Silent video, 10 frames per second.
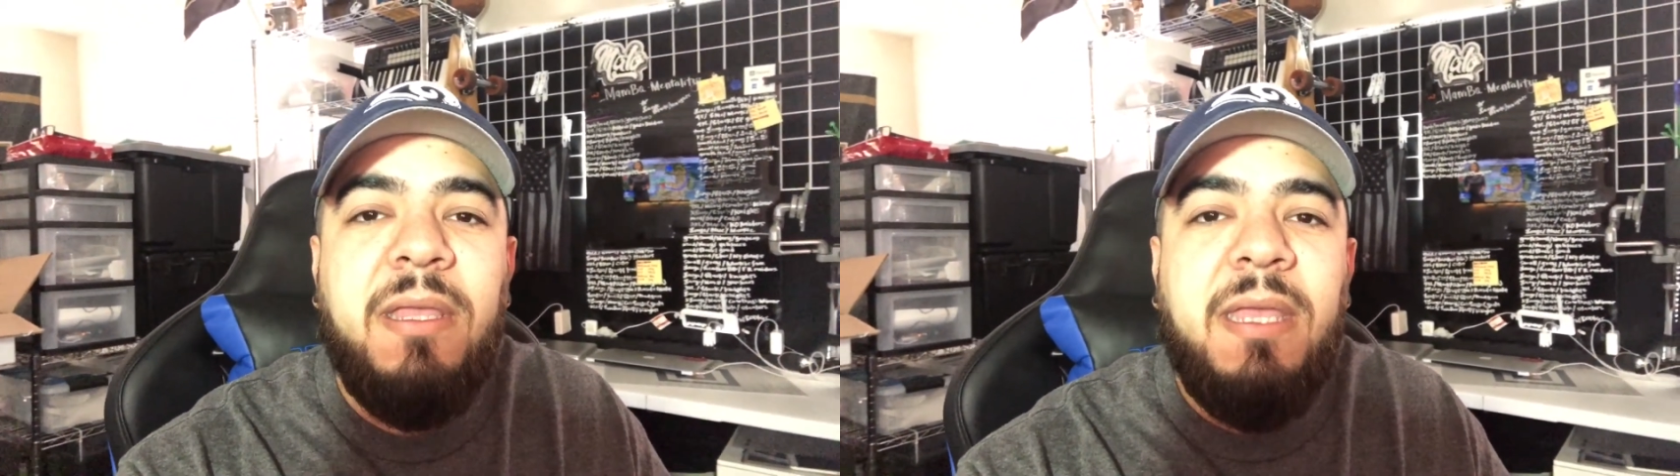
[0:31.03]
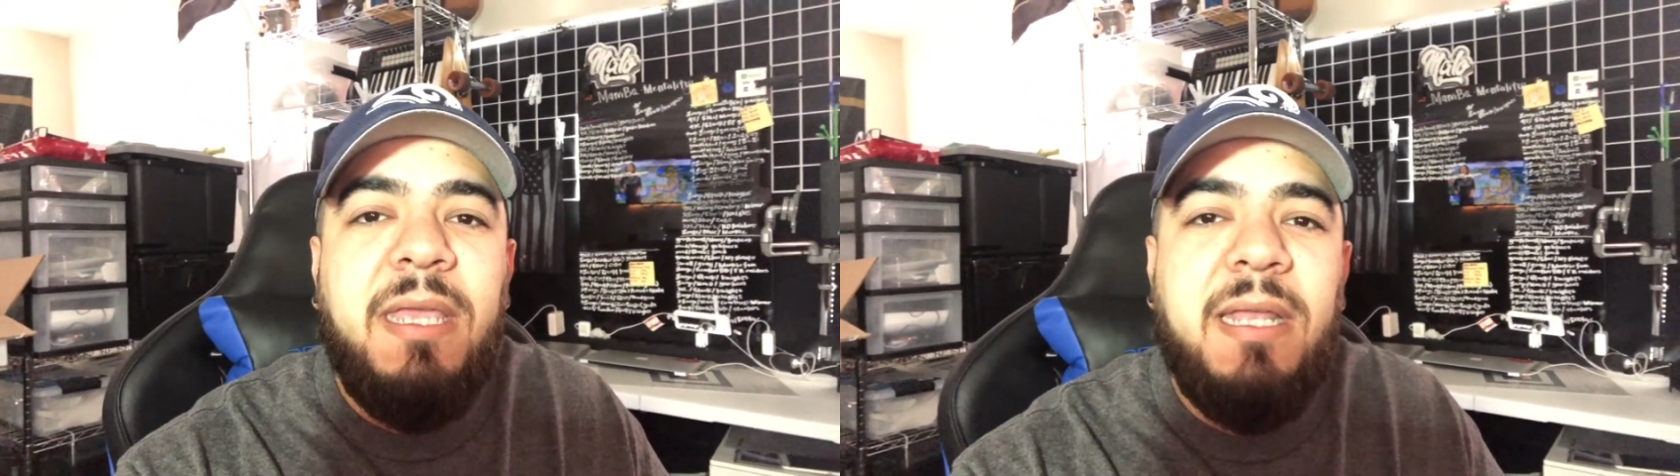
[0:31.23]

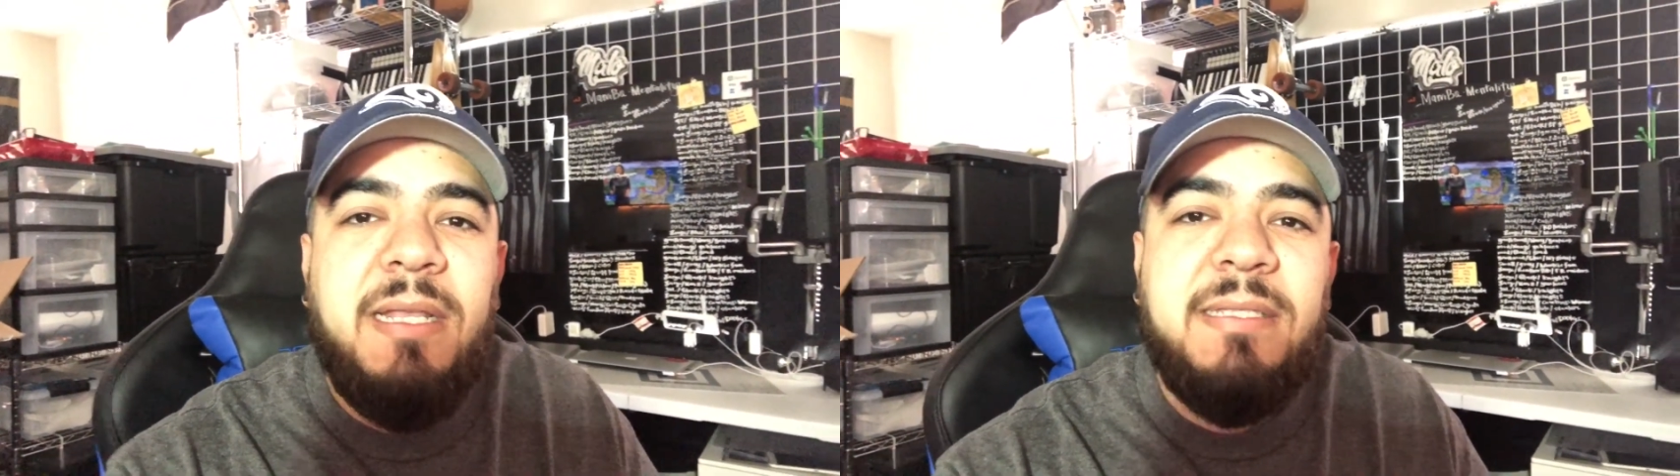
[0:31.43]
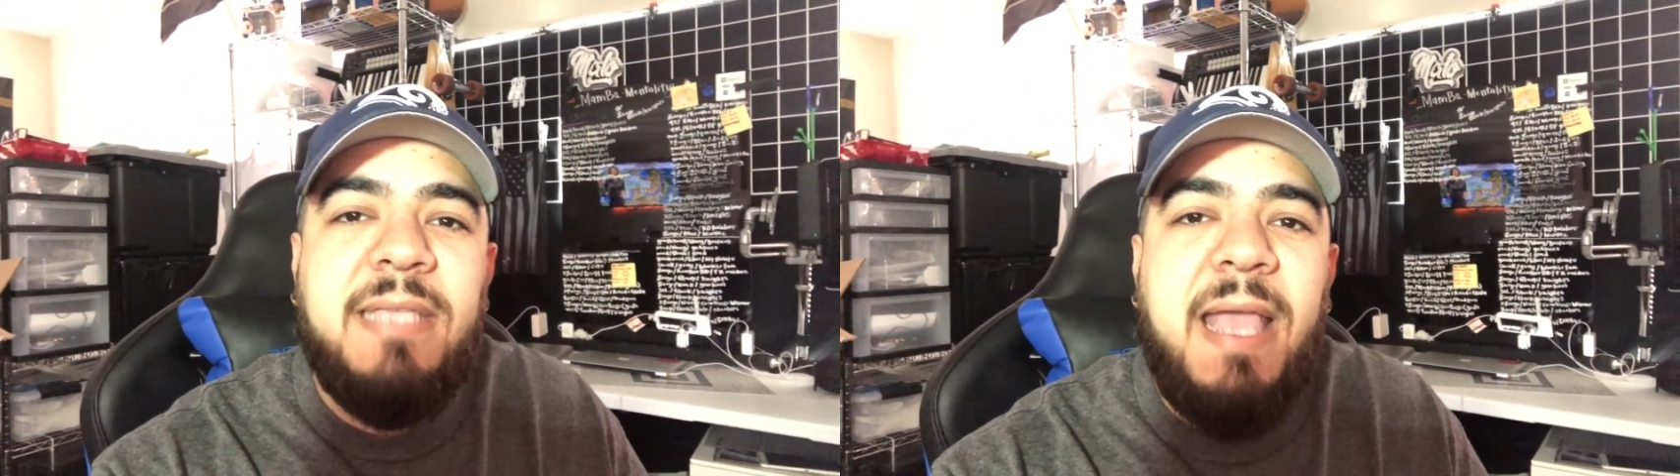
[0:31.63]
and
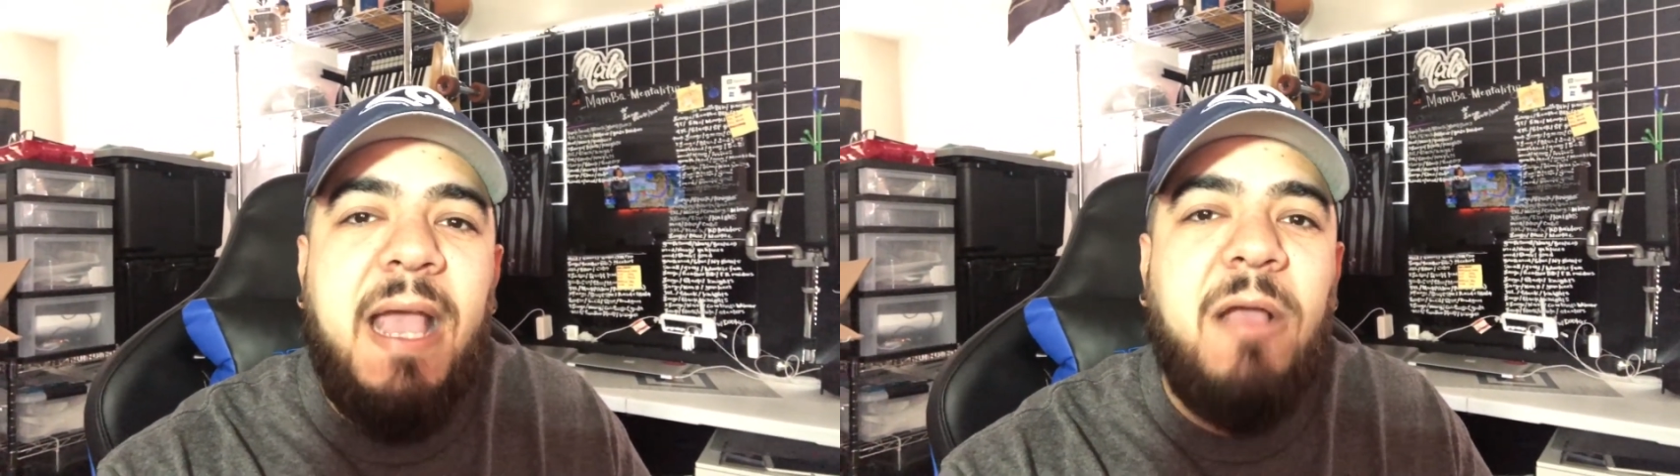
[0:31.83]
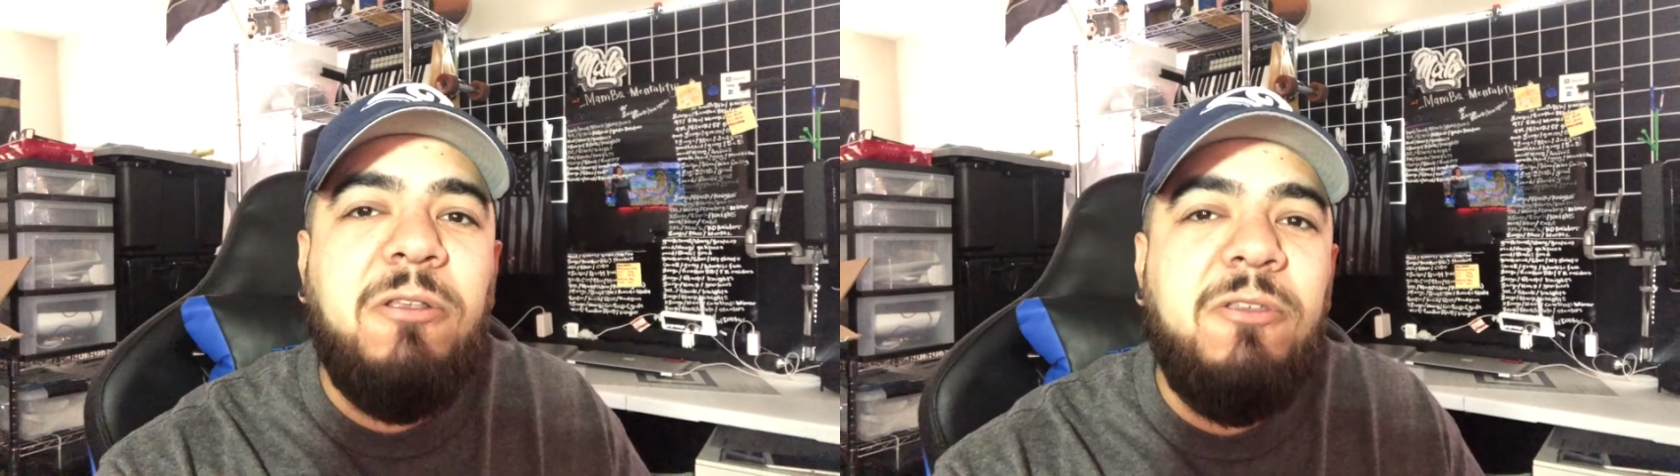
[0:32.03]
it's
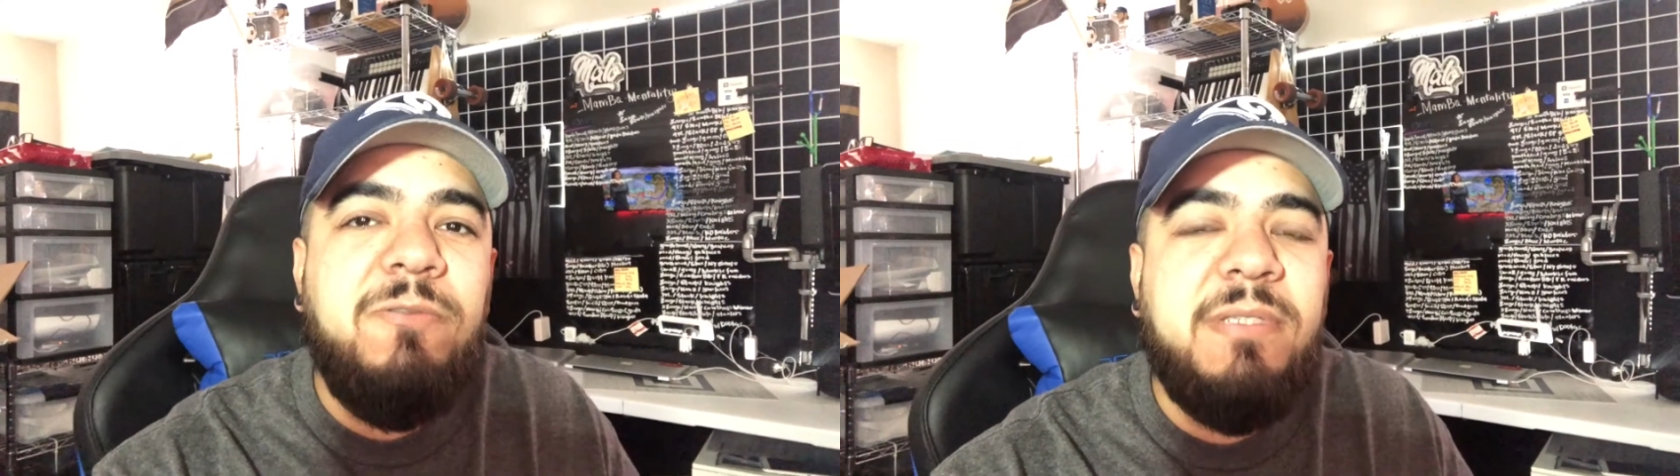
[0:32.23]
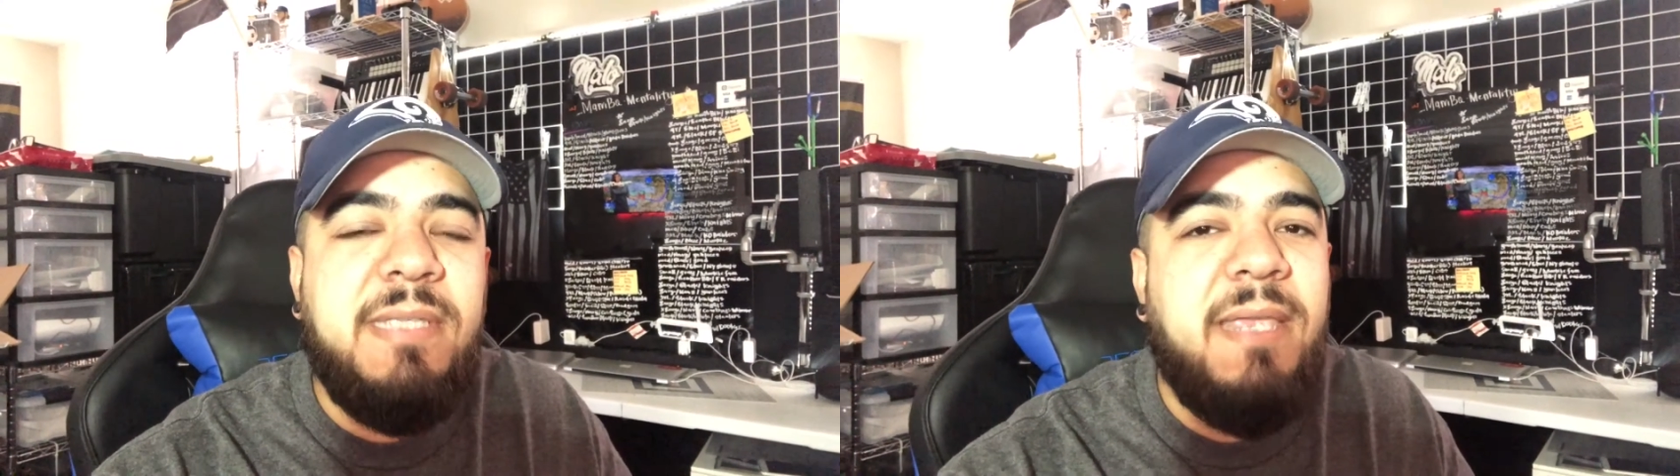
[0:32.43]
how do you
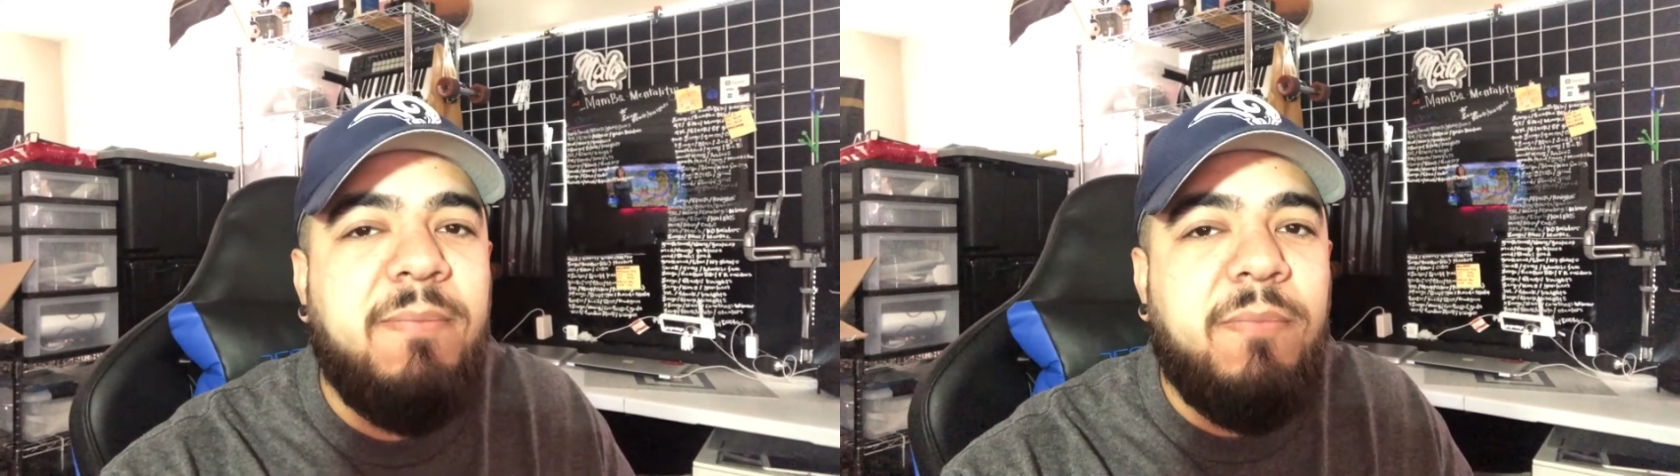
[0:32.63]
stay